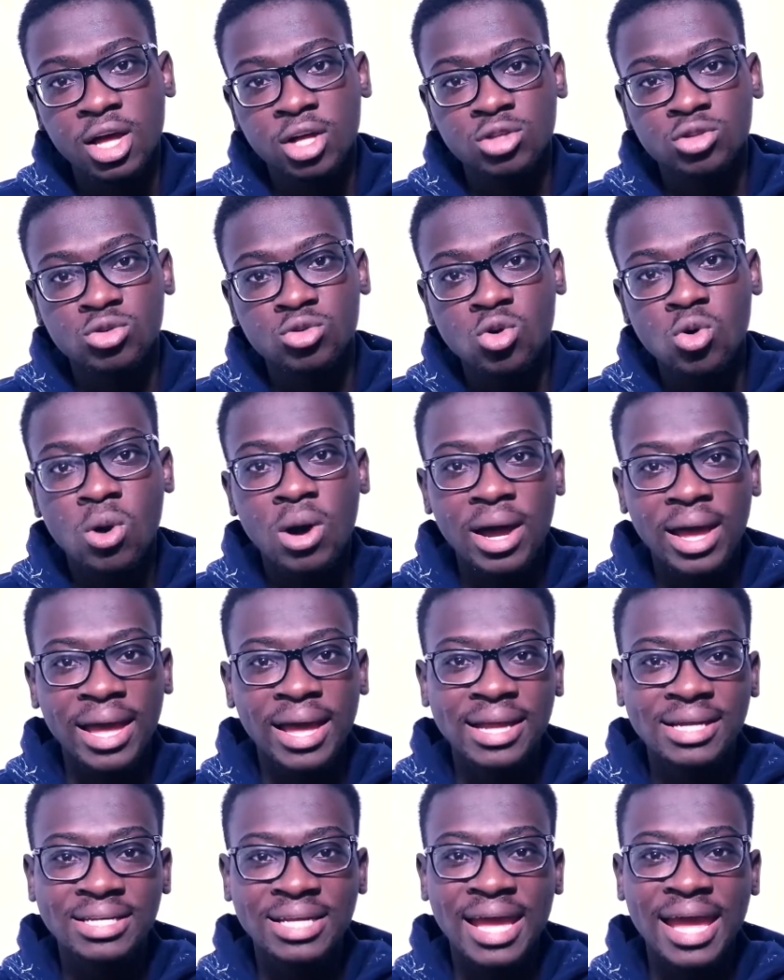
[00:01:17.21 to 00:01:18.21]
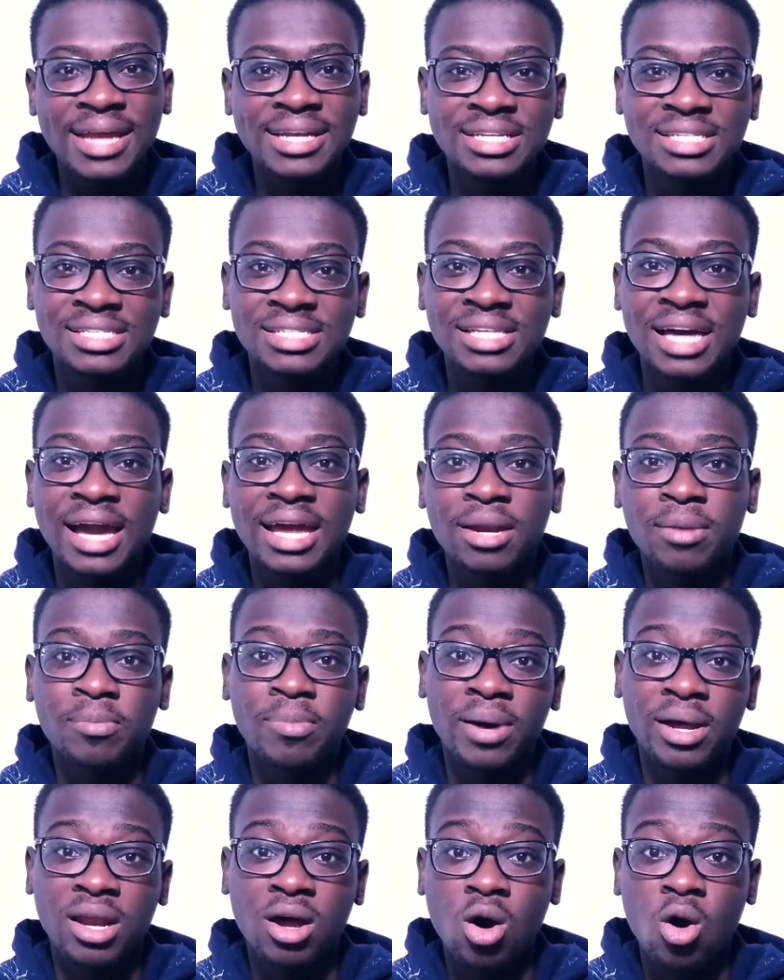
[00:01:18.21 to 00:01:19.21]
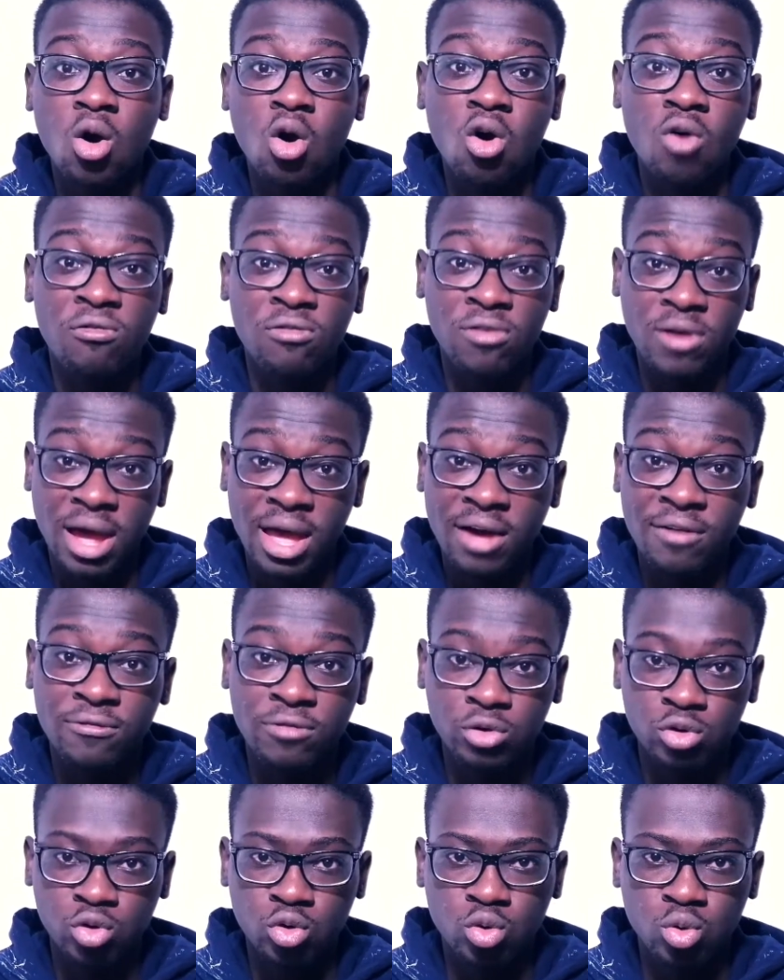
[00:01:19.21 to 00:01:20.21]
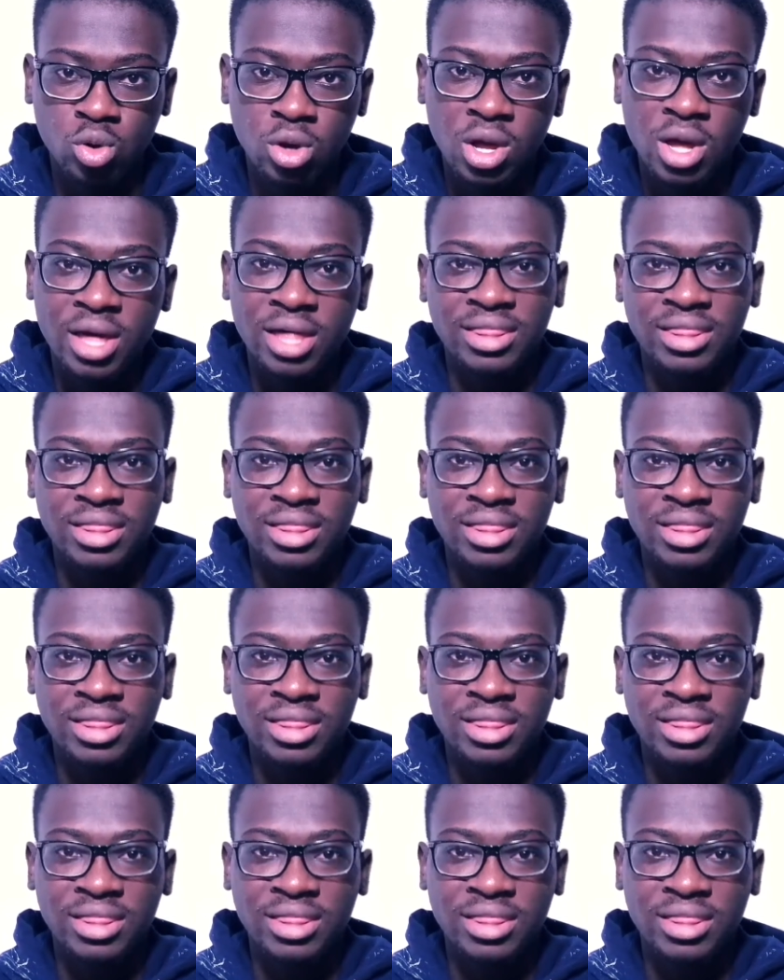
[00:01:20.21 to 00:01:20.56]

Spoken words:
to go ahead and design a banner or flyer for you,